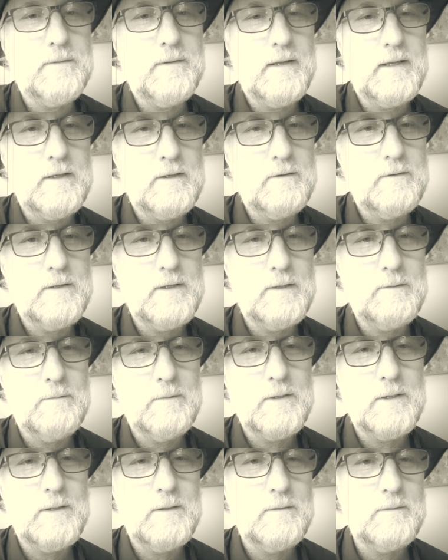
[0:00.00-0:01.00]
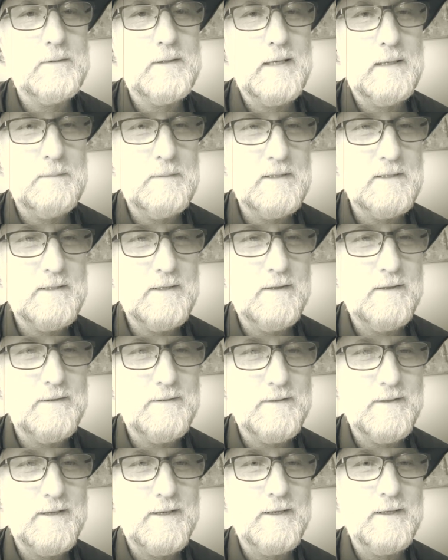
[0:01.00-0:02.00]
than you did when you came into
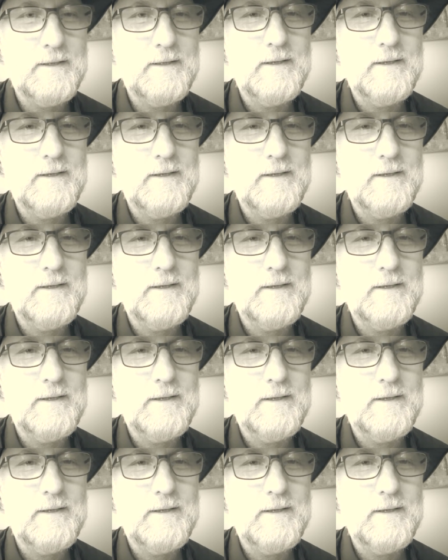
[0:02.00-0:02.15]
this thing.